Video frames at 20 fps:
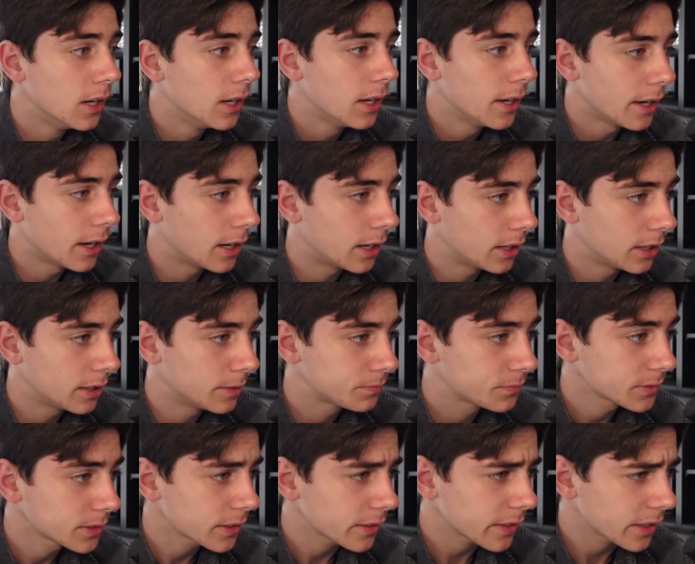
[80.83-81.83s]
I
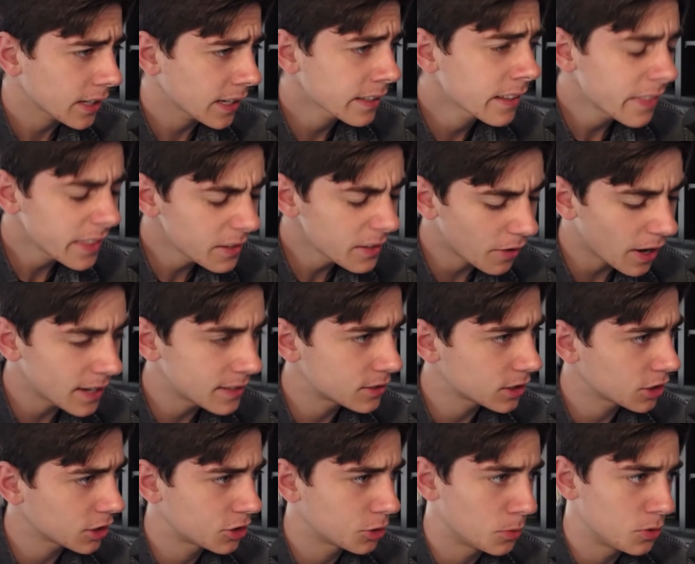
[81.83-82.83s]
think Vines
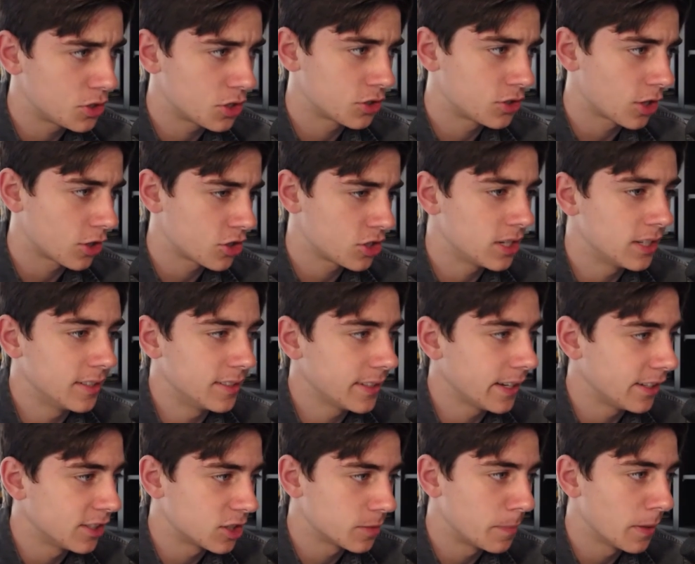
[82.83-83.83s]
also is just such an
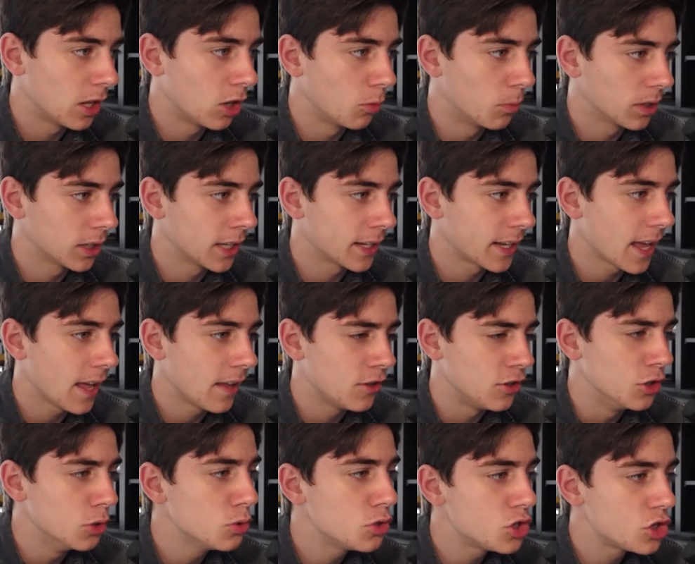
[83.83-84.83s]
insane spell where, like,
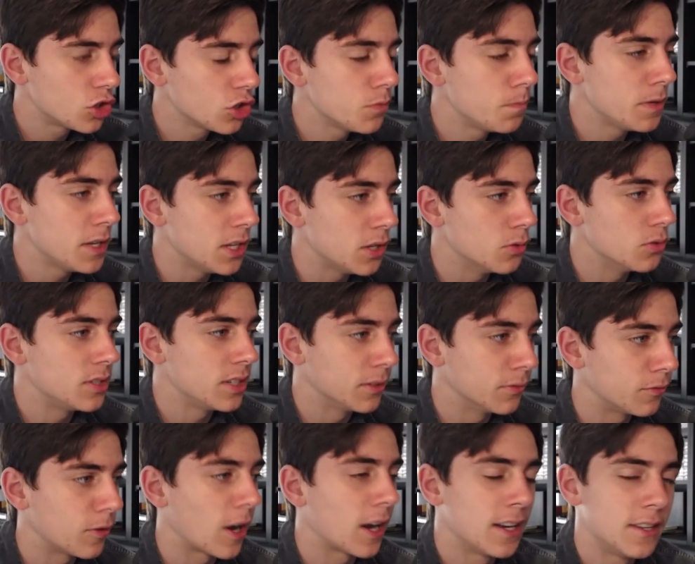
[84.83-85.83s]
you should be using
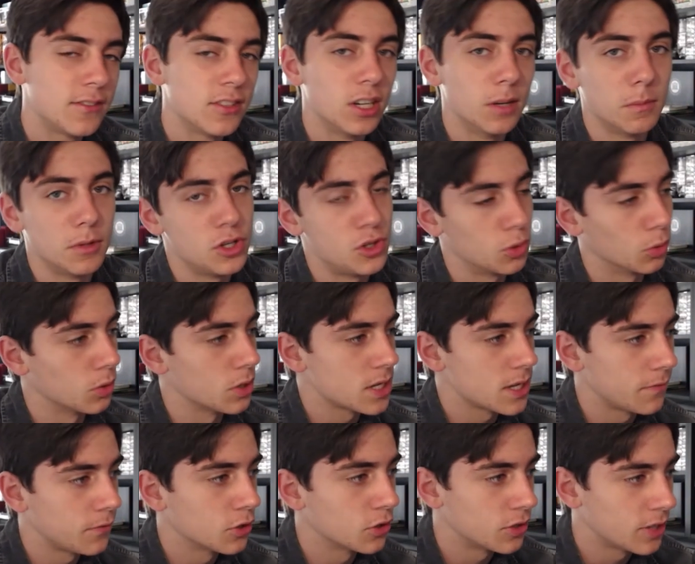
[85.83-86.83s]
Vines in a
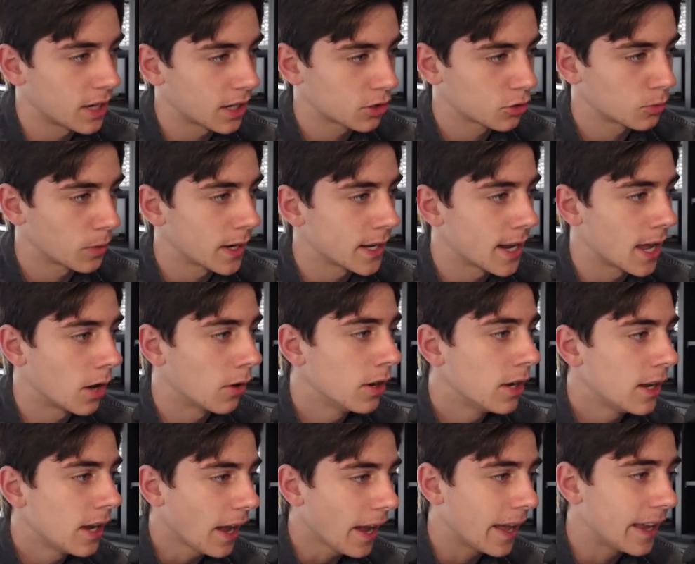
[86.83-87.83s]
majority of your decks right now.
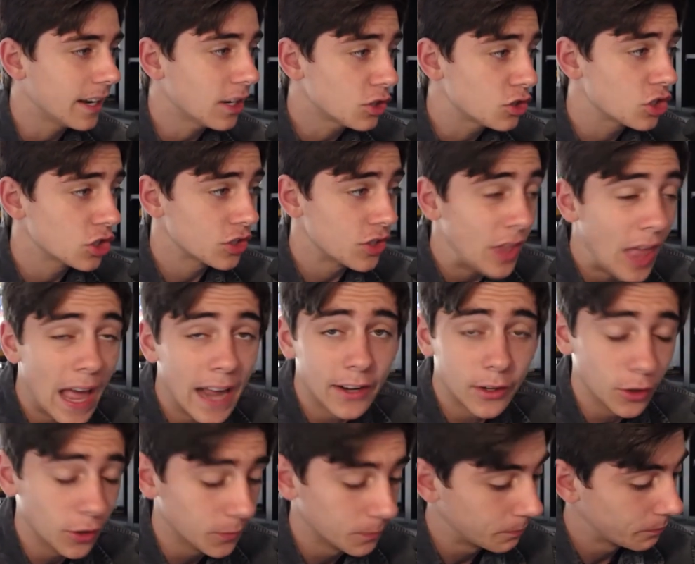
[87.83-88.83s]
It is just that
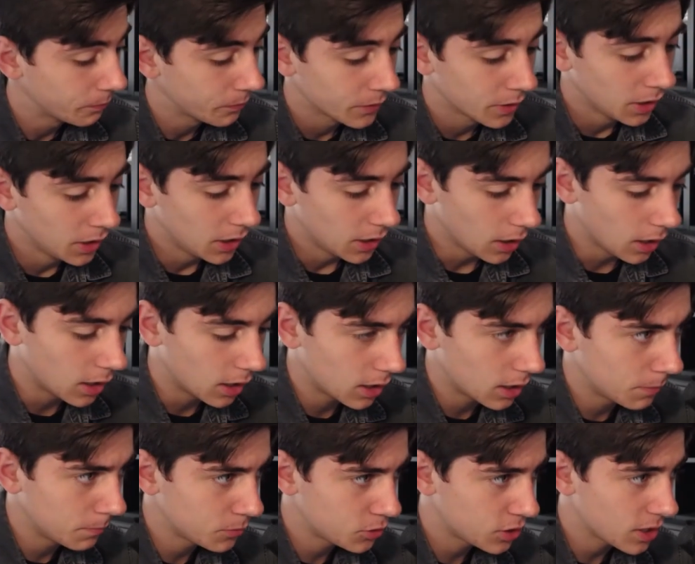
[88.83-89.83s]
good.
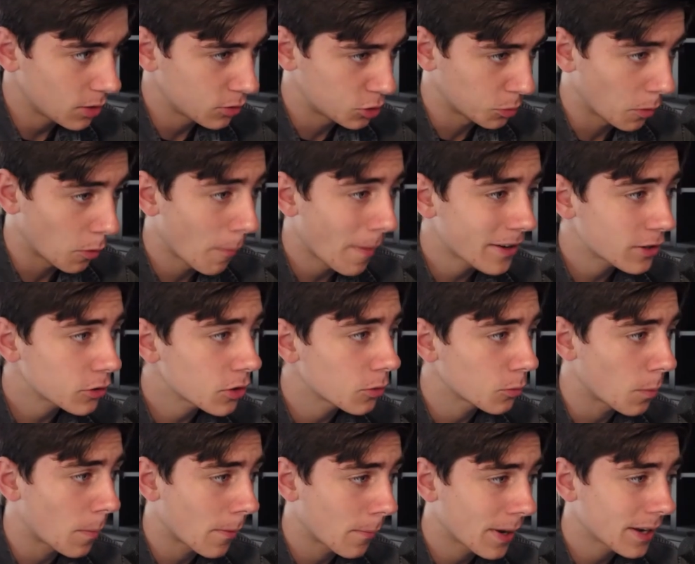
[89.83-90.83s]
So yeah, so we're back to our
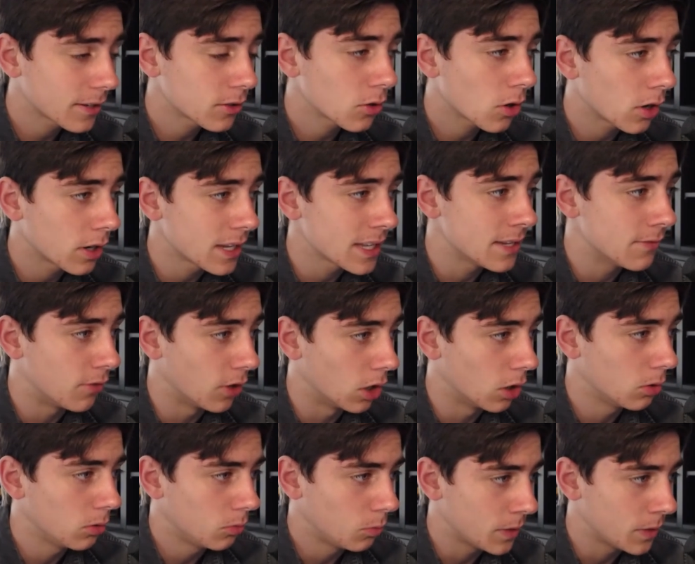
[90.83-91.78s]
Evo.